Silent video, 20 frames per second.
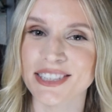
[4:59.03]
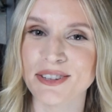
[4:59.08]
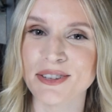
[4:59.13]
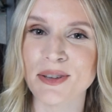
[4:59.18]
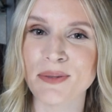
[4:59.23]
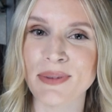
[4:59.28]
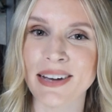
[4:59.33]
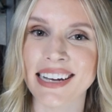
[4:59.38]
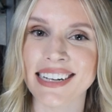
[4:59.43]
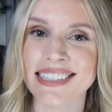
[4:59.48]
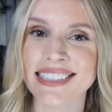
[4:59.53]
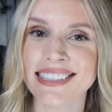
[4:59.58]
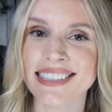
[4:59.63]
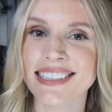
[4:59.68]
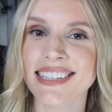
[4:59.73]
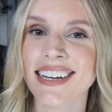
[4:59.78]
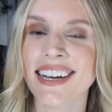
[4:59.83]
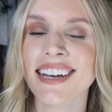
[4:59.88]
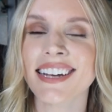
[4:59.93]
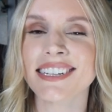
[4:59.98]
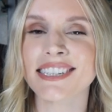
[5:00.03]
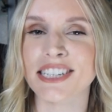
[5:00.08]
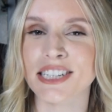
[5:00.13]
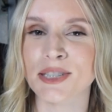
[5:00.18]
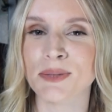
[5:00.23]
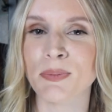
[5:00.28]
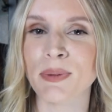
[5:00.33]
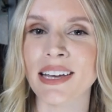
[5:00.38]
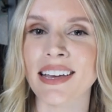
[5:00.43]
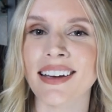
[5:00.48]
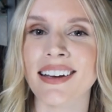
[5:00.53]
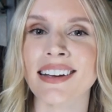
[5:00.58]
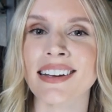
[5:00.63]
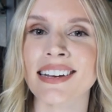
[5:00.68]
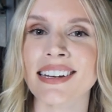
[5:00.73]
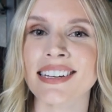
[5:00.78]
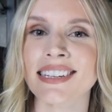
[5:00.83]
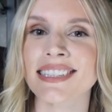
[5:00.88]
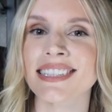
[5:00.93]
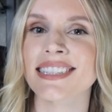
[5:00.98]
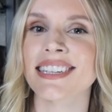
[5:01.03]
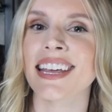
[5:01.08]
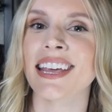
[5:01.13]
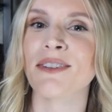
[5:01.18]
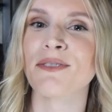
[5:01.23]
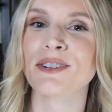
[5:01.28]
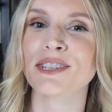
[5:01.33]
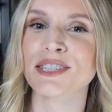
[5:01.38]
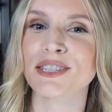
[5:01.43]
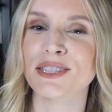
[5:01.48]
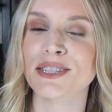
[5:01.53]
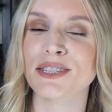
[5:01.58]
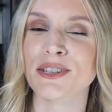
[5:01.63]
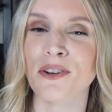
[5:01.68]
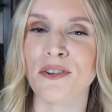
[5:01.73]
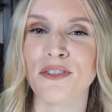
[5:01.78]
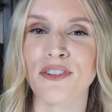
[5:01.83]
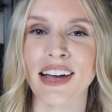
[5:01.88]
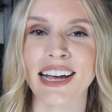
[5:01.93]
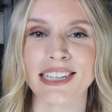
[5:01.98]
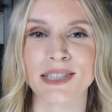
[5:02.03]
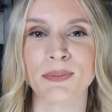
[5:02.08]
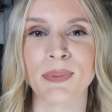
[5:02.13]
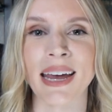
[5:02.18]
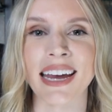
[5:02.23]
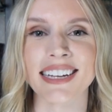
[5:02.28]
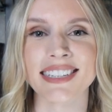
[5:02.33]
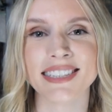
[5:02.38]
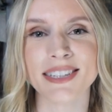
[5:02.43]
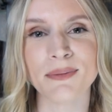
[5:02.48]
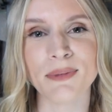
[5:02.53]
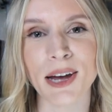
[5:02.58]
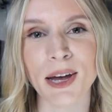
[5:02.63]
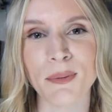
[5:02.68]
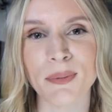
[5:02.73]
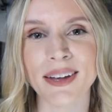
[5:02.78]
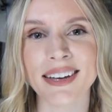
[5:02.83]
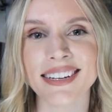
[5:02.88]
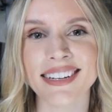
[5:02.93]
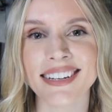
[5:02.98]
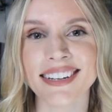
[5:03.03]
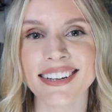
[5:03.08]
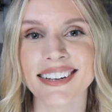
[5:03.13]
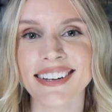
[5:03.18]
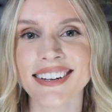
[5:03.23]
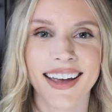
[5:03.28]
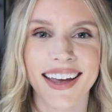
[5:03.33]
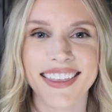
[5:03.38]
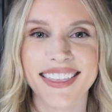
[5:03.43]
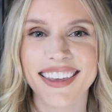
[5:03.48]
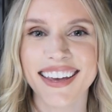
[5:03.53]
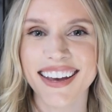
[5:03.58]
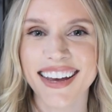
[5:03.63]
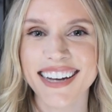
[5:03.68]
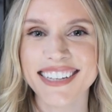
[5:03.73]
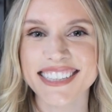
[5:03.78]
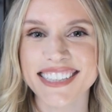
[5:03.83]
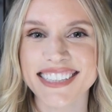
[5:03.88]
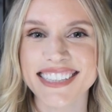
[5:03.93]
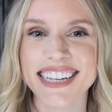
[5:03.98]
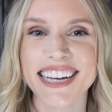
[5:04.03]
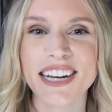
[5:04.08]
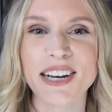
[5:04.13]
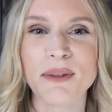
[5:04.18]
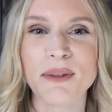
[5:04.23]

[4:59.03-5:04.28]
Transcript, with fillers: one the best just because it was so fast paced in my opinion. I think I just end